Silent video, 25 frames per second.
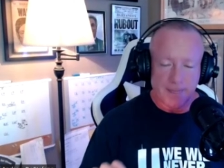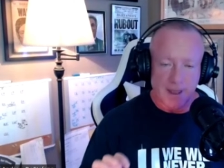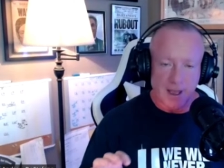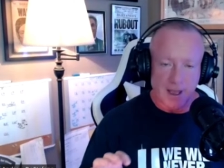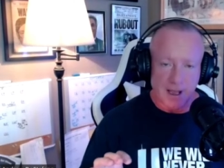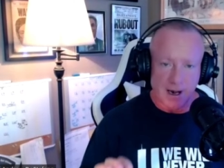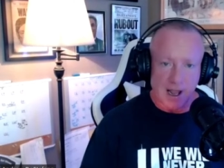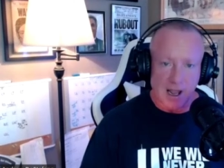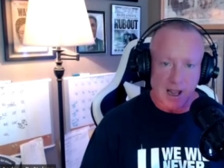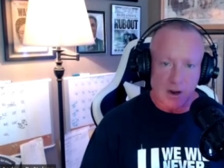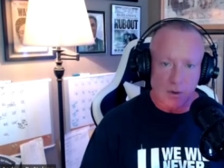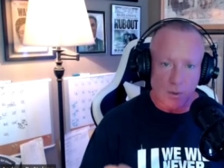
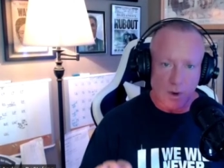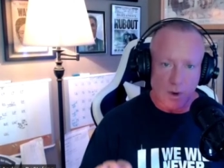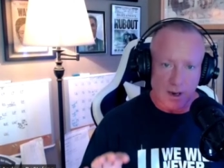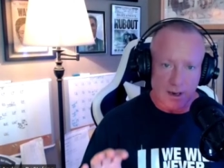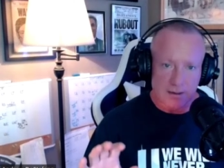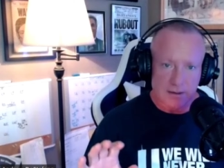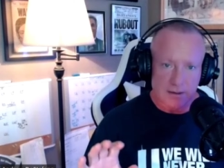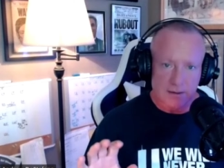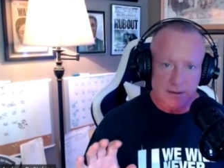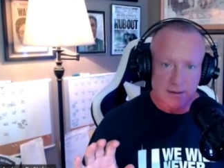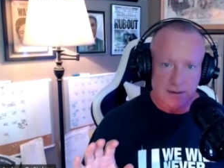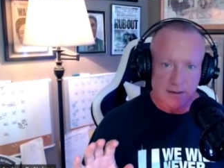
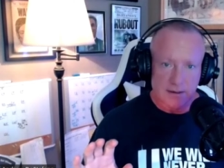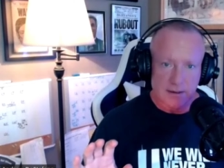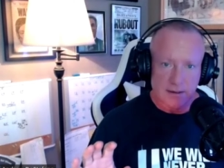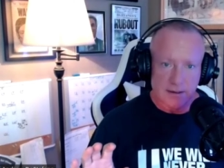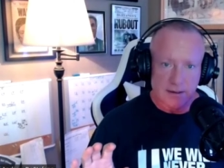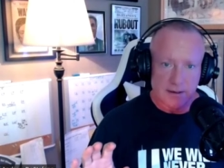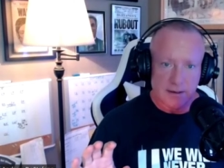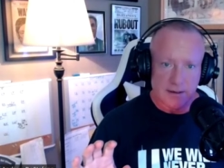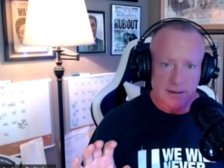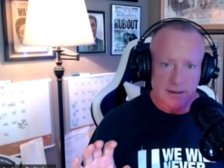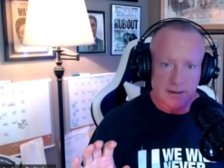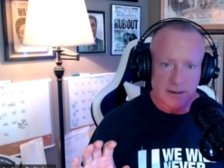Aragua
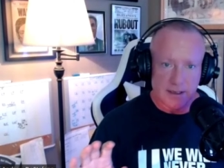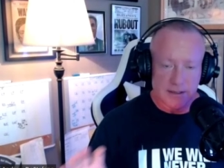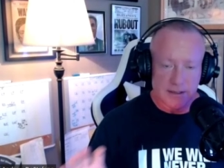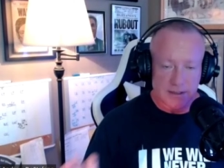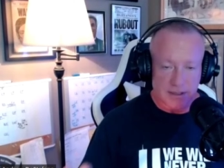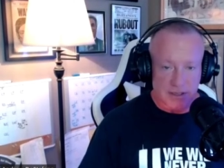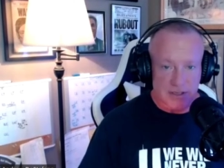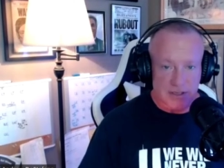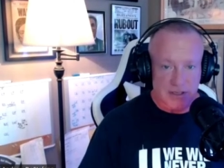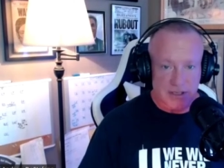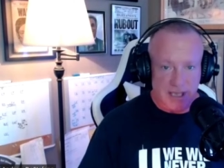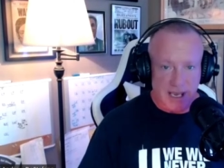
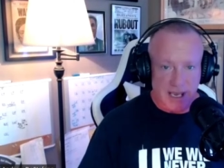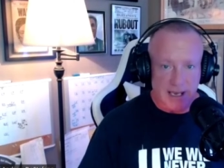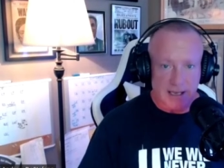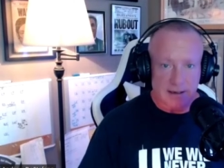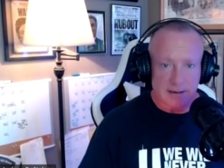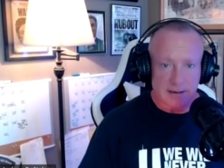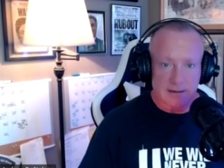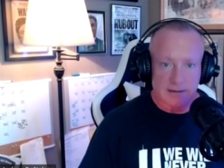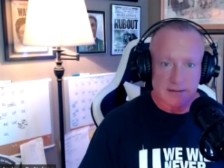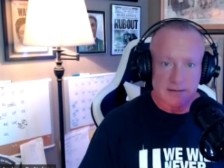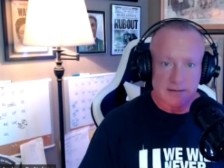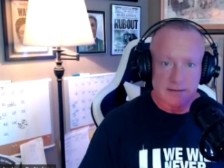is a
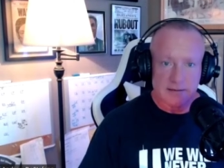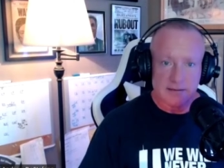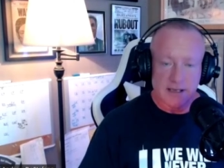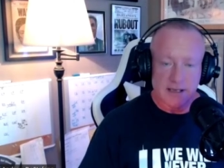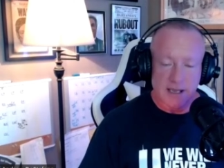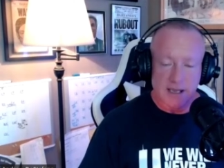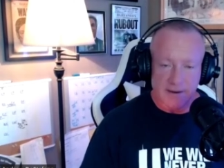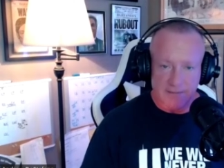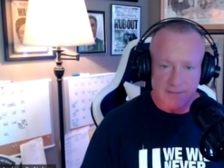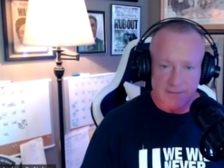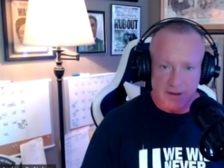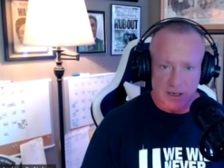state
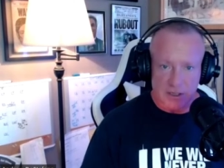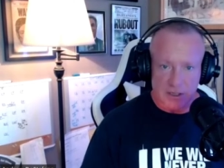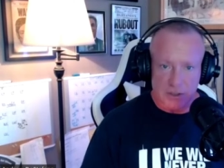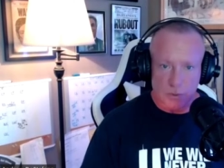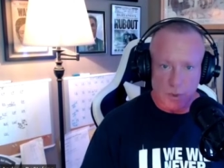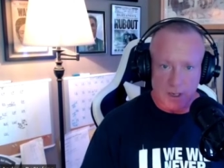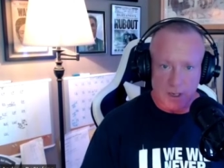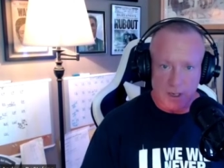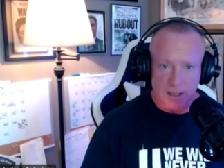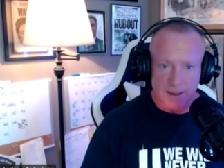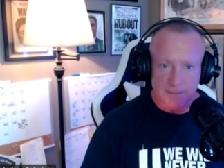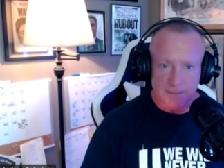in
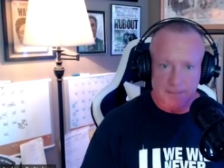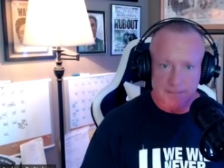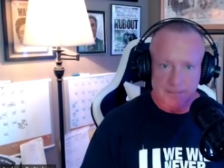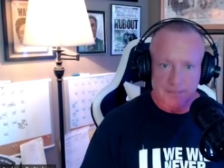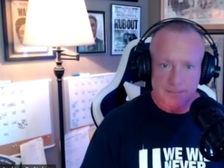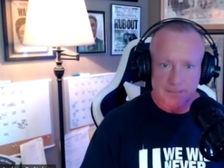Venezuela,